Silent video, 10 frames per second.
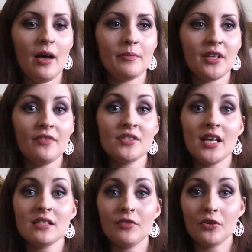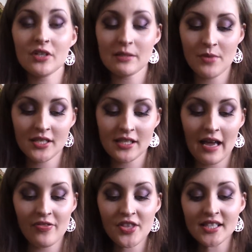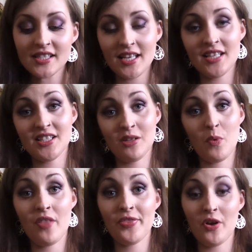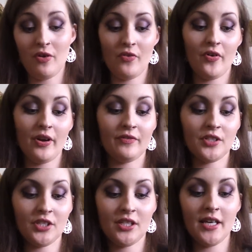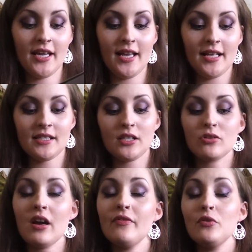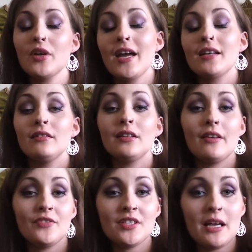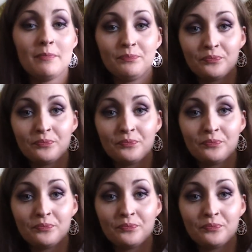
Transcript: gift sets for Christmas, and this is the one that arrived today. It's the Travel Candle Gift Set.